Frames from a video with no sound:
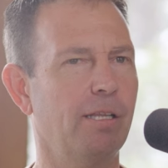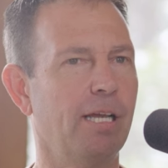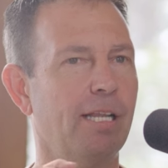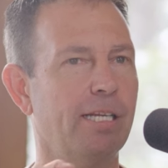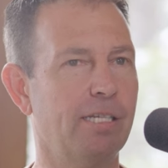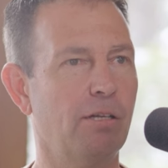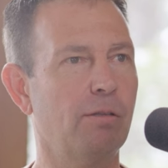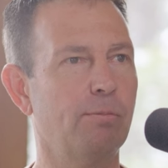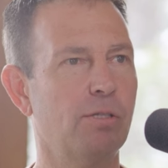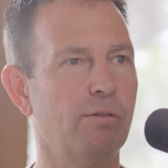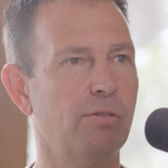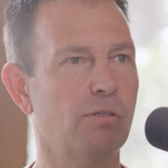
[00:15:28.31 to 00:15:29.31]
and they tell
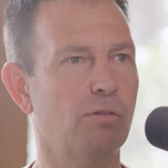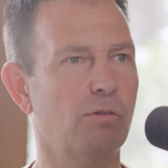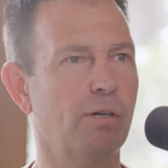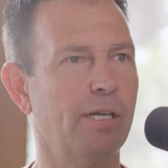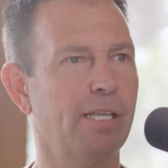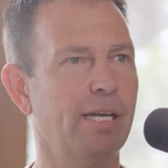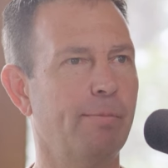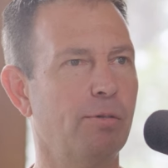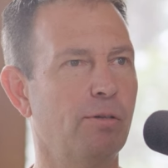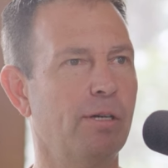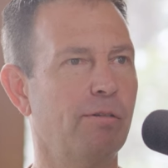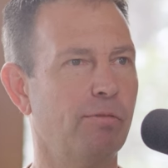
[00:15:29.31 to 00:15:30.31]
themselves a story that I'm
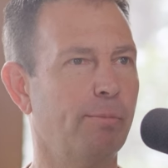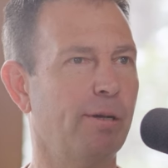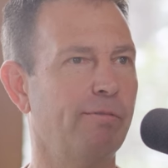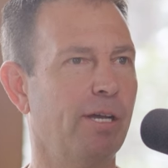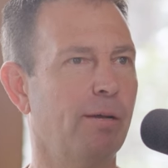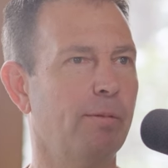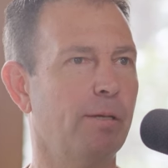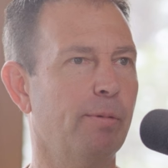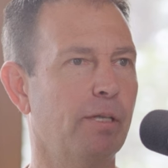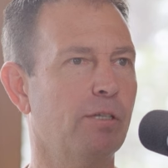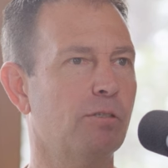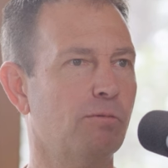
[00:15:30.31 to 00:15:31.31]
doing it for my family,
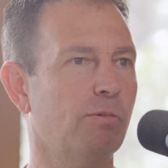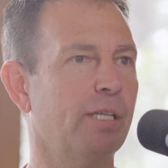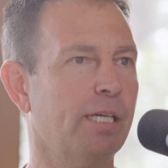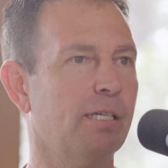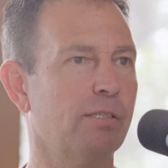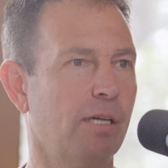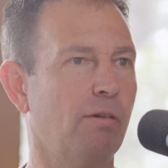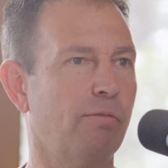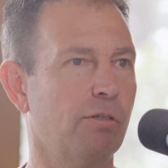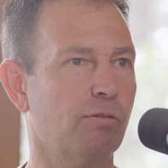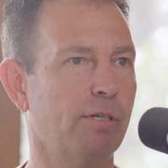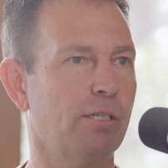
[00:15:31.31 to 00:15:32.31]
but it's really a
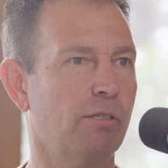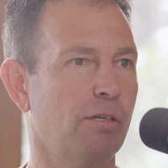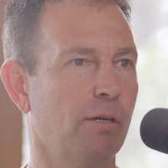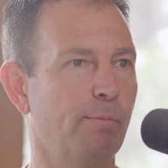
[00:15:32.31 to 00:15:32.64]
selfish reason.